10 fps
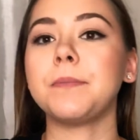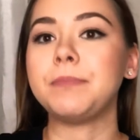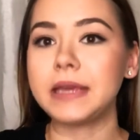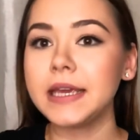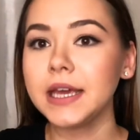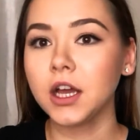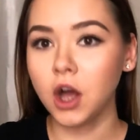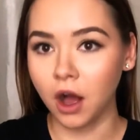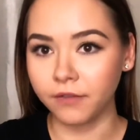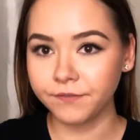be
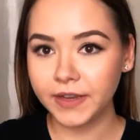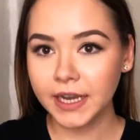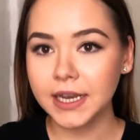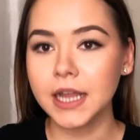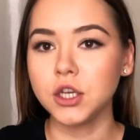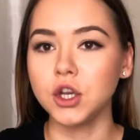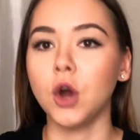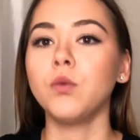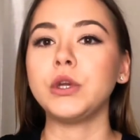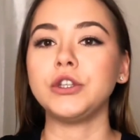confident and
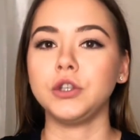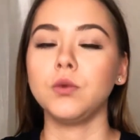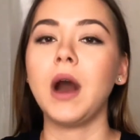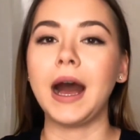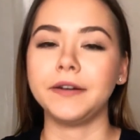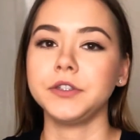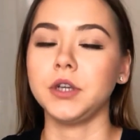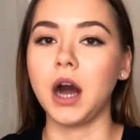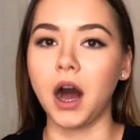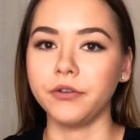know what you have
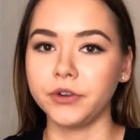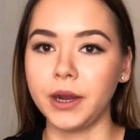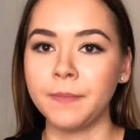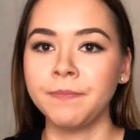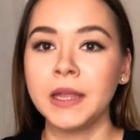to offer.